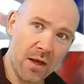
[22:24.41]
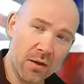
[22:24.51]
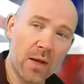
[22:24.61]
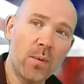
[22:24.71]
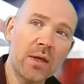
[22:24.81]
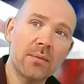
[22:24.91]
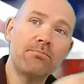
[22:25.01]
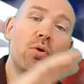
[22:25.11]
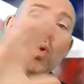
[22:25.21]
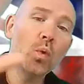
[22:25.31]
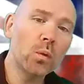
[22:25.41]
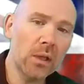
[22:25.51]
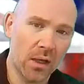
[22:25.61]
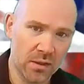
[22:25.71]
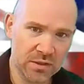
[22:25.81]
okay, we're going to
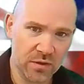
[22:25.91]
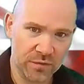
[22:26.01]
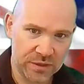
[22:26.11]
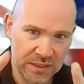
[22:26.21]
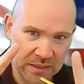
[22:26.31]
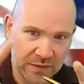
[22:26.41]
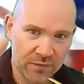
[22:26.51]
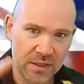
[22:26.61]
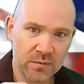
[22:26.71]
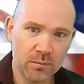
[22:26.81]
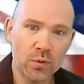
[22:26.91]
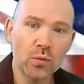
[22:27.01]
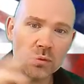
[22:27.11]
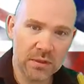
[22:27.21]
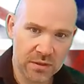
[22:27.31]
pool our sovereignty, key phrase,
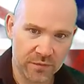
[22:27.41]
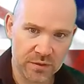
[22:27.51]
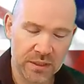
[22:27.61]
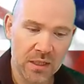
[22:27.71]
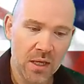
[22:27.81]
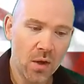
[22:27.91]
pooled sovereignty.